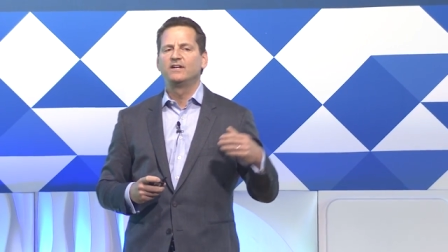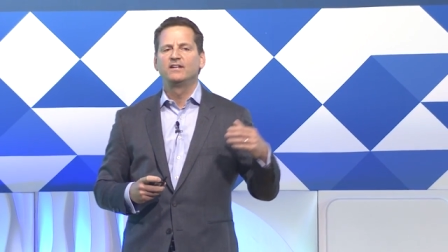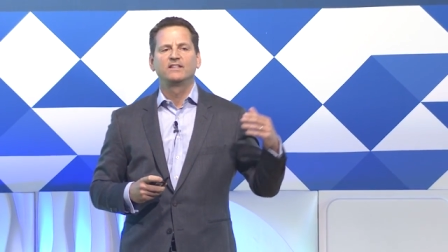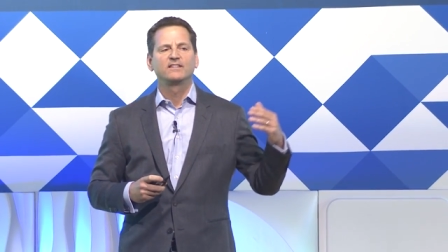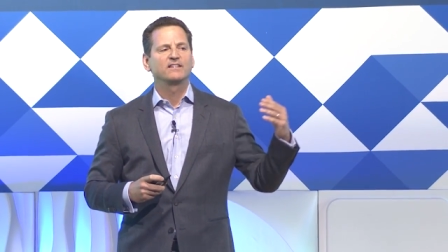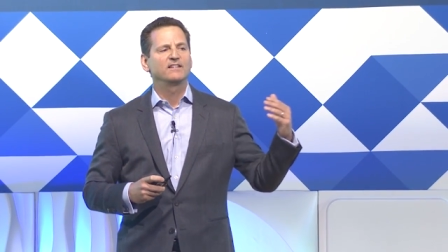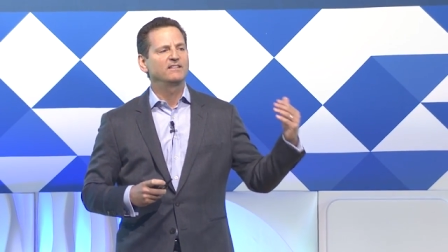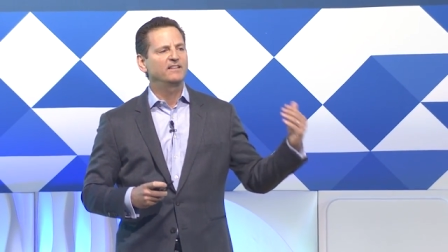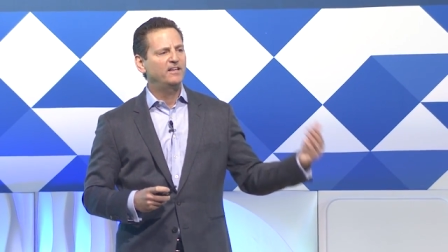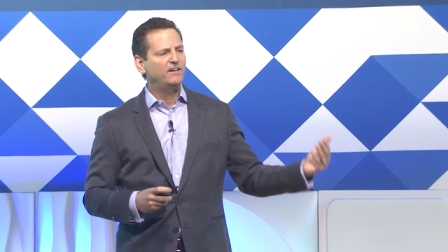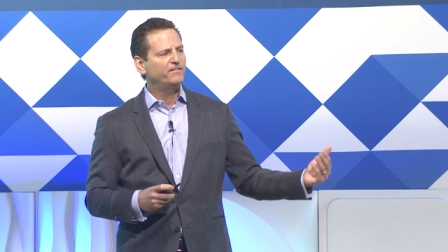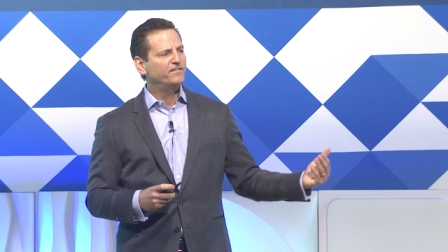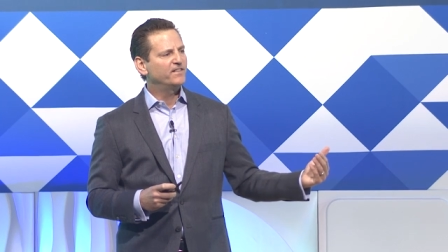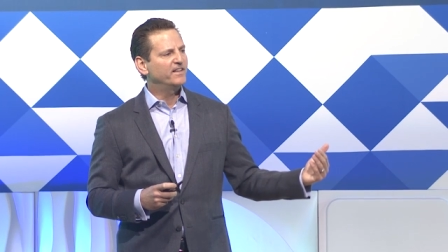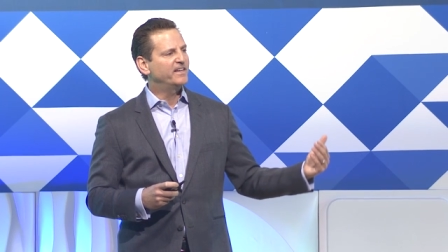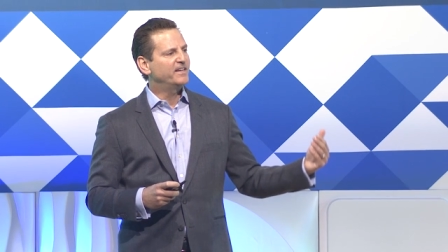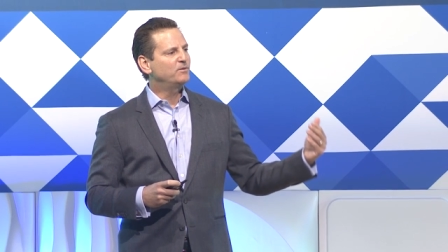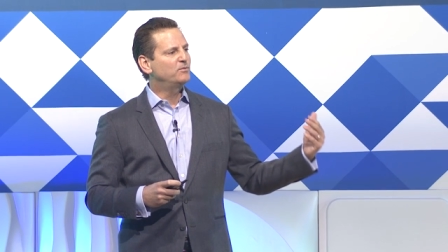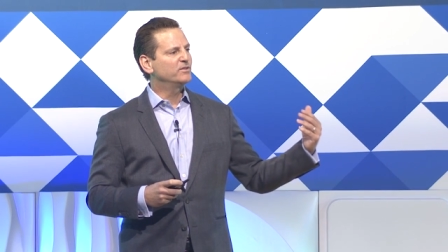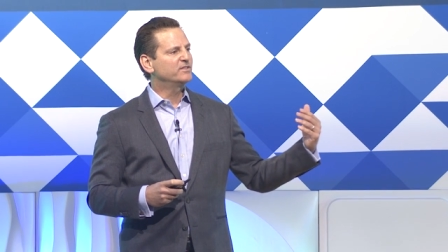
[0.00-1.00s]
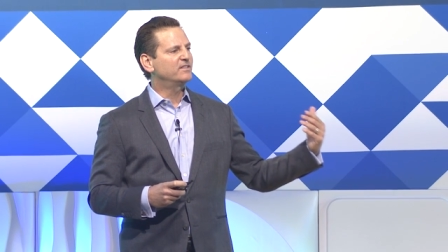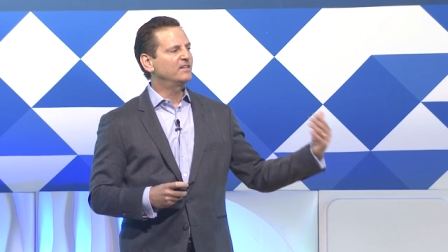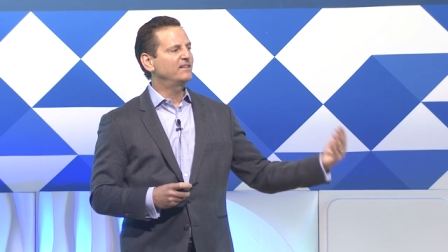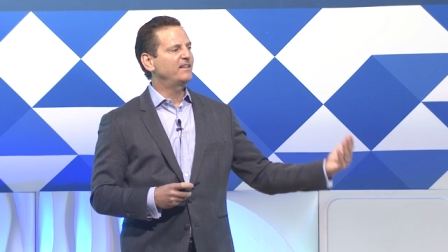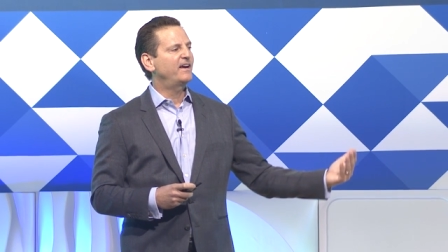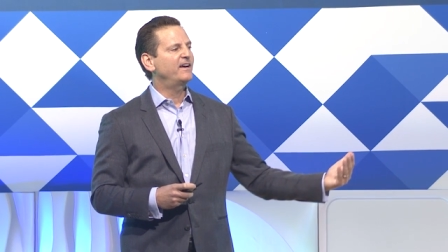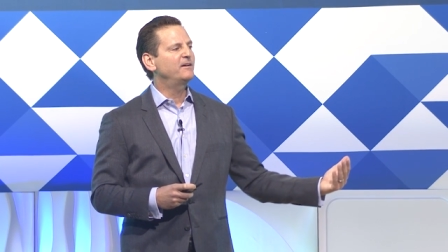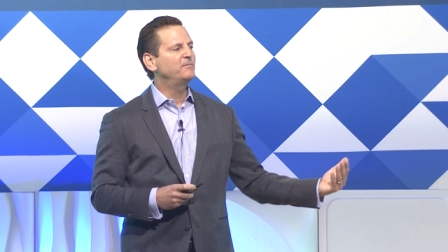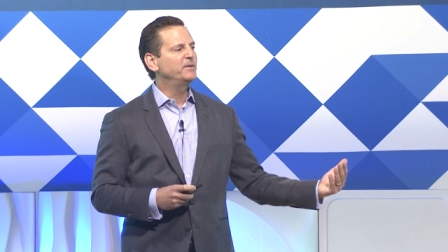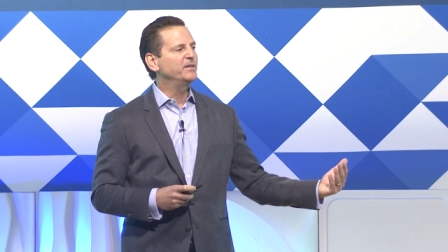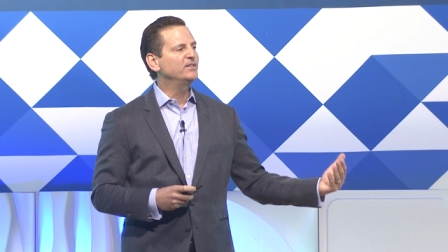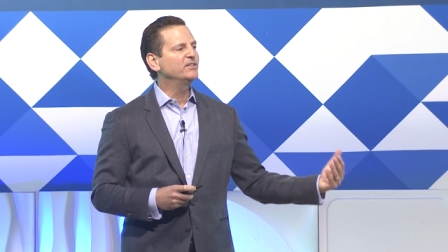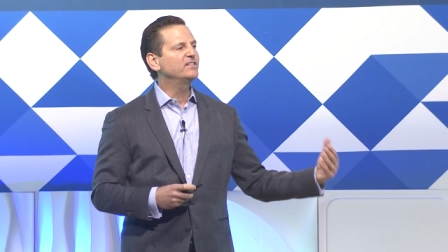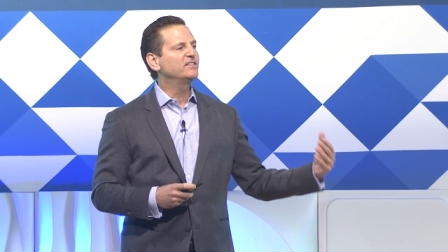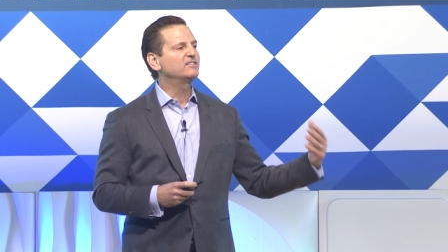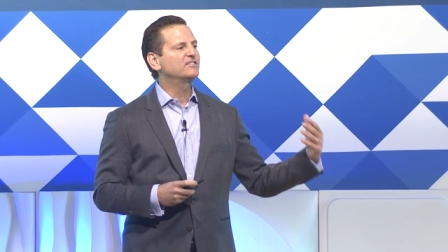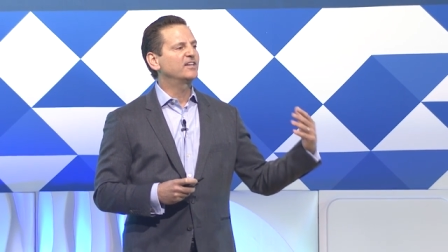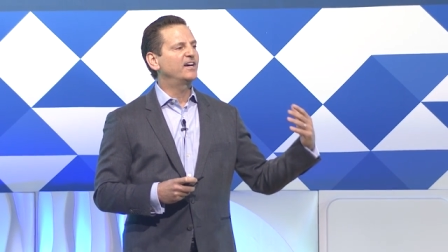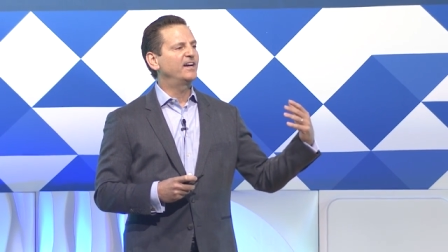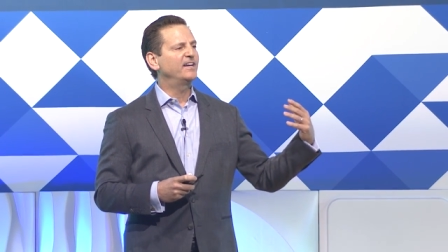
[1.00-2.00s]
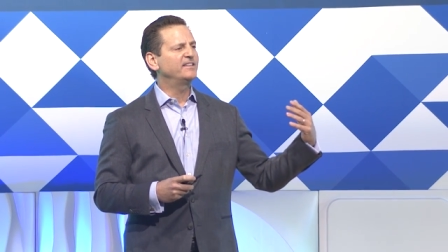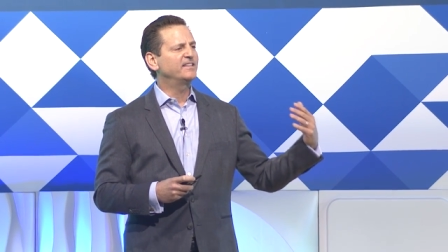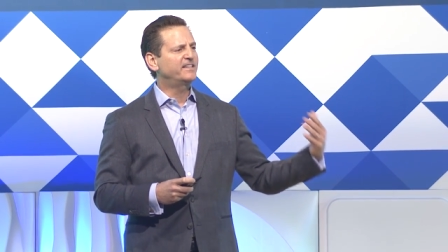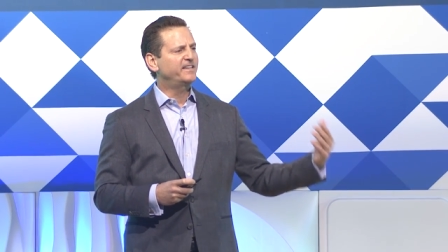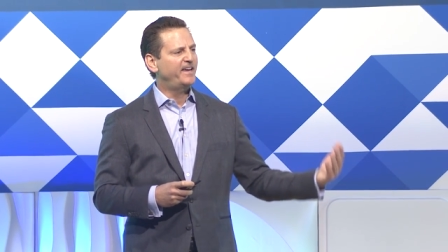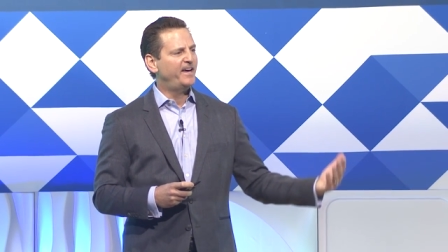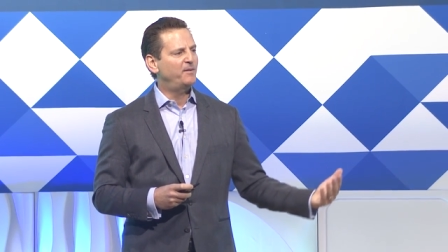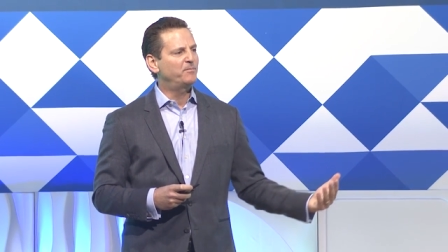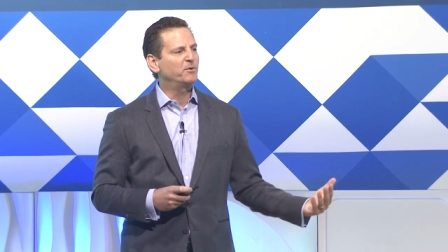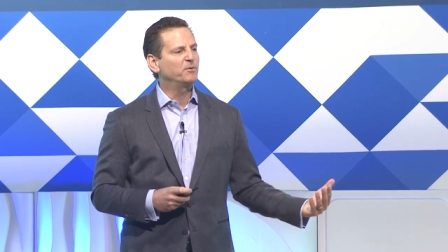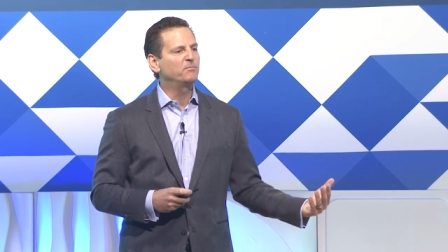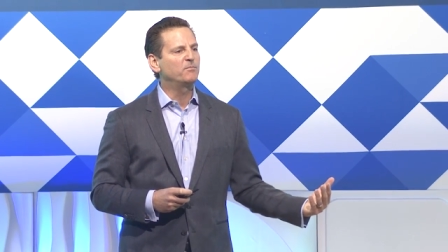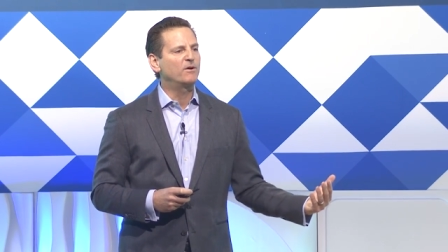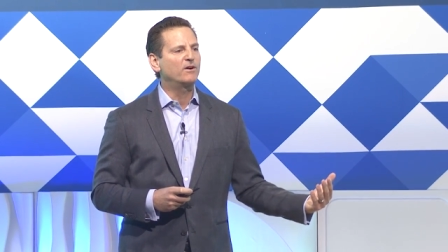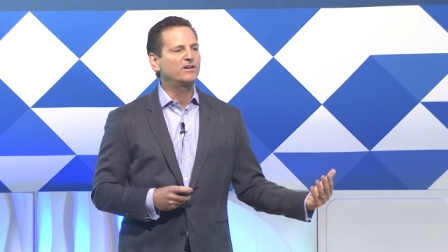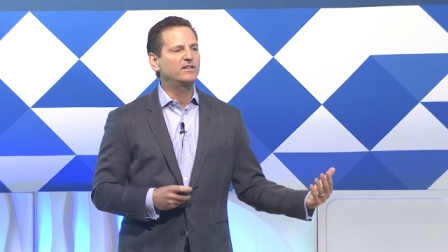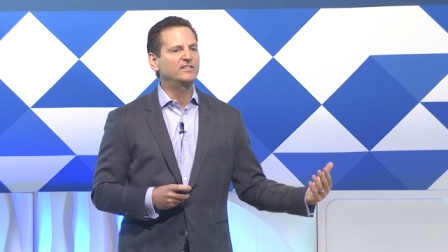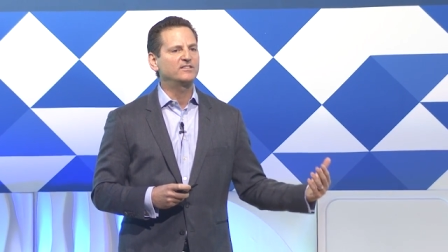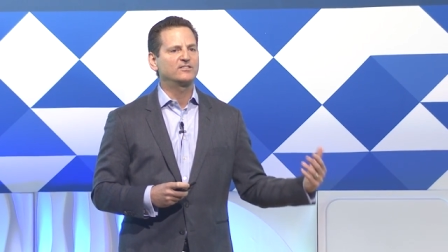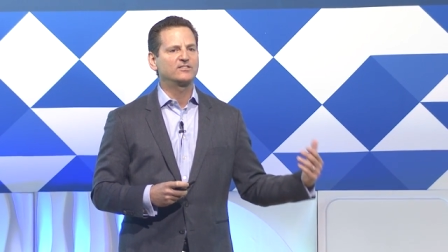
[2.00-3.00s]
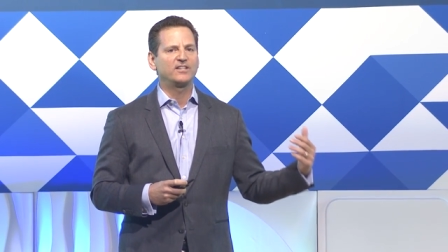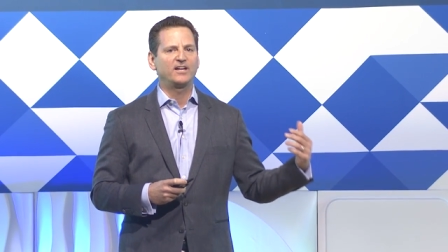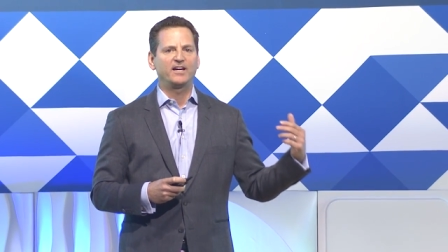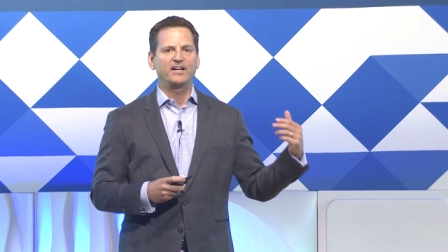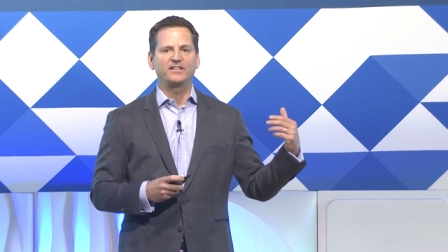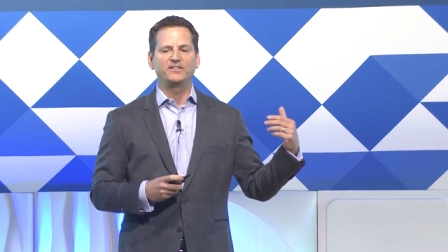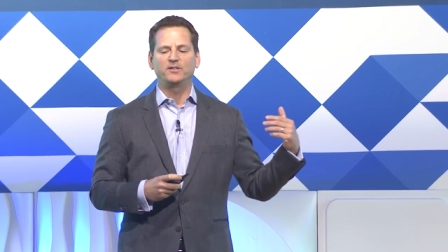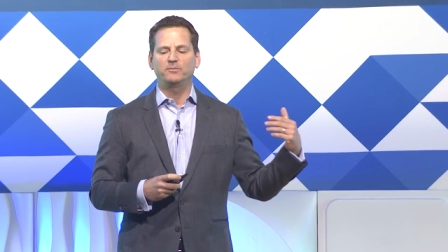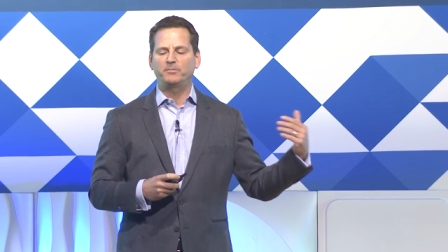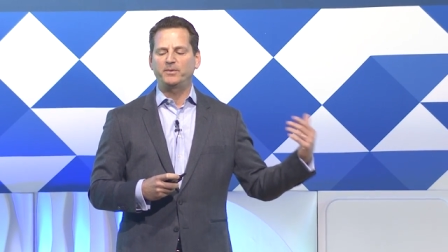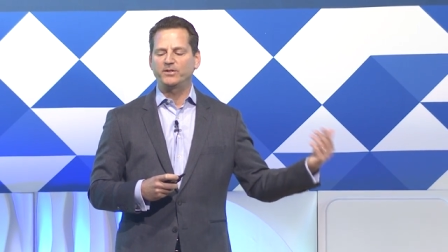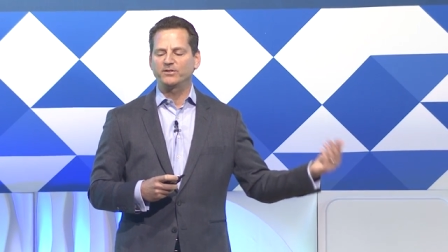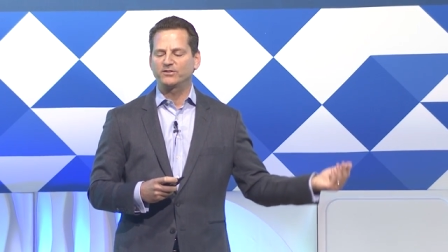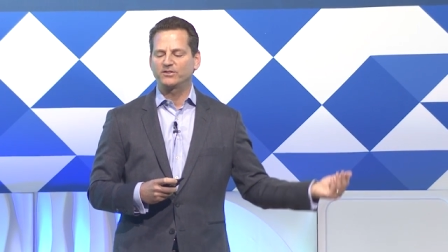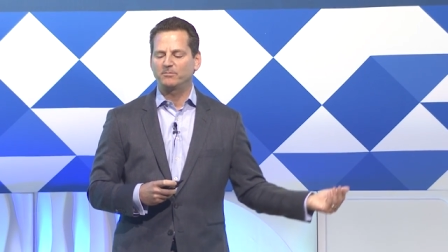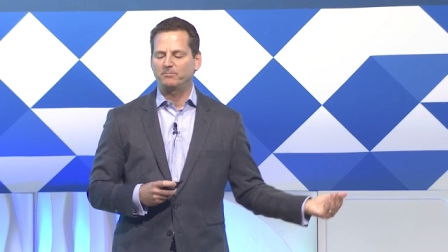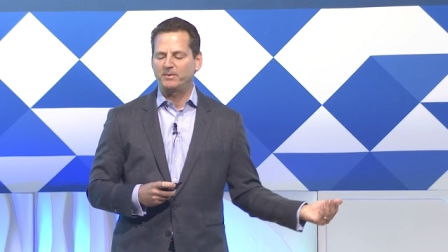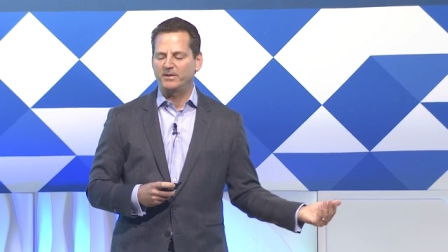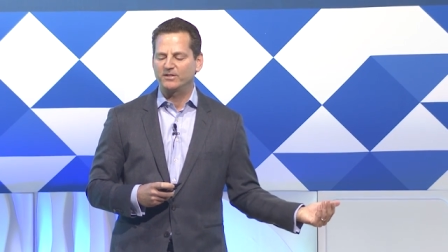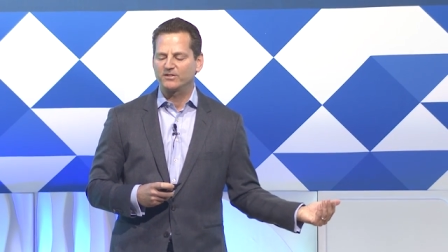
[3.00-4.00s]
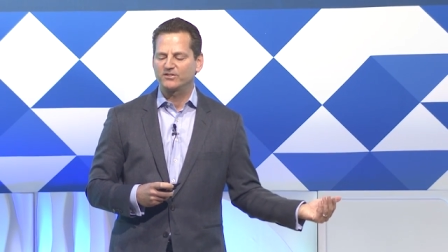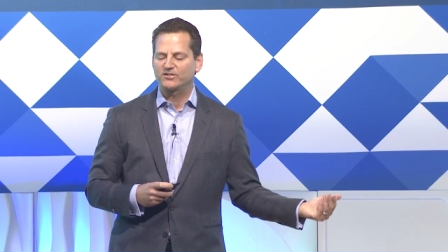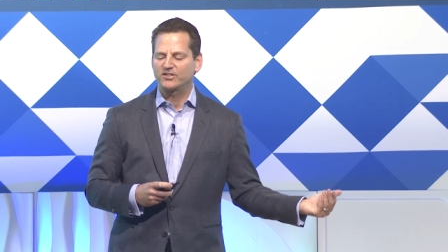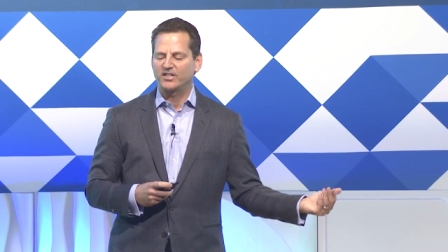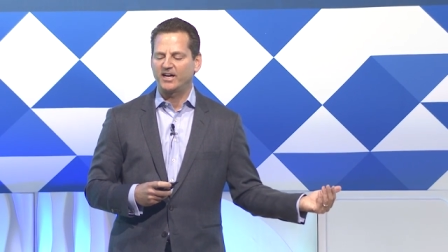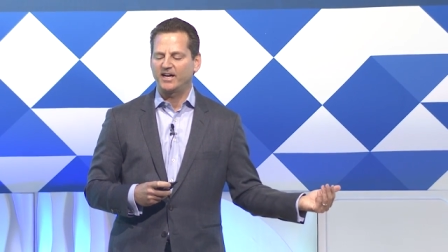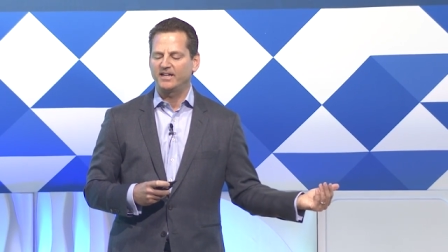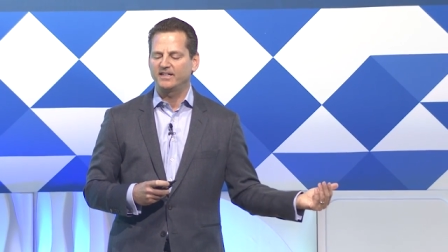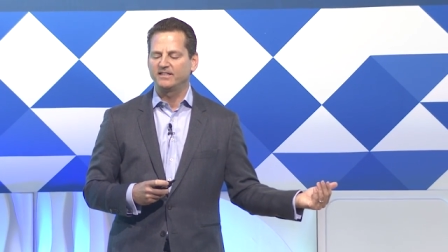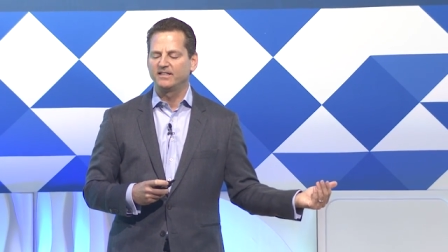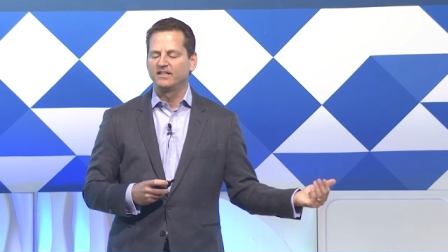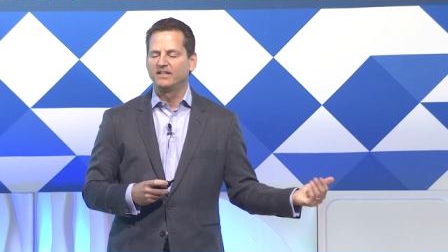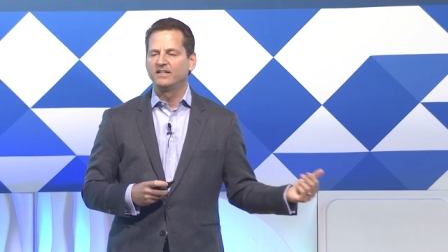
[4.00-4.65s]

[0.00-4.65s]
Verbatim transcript: the left leg was the liability side, the capital market side, the peer-to-peer -peer side.